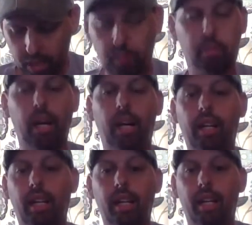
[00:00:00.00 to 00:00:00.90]
But
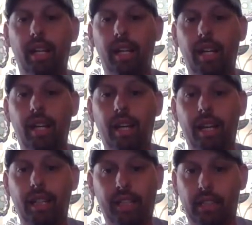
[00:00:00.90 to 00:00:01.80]

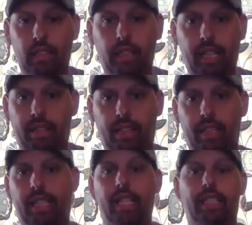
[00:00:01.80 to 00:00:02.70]
it doesn't look anything
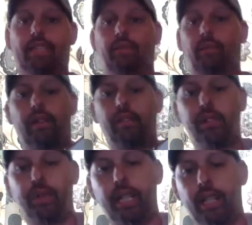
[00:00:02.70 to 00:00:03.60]
like this whenever you
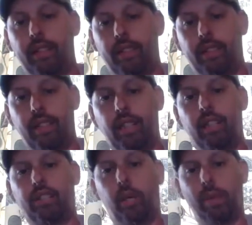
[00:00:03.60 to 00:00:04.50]
get it.
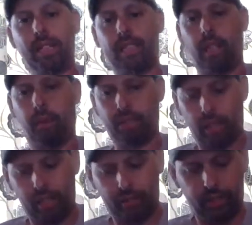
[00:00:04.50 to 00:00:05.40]
So basically what you're going
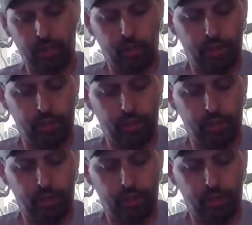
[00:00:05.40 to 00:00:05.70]
to have to do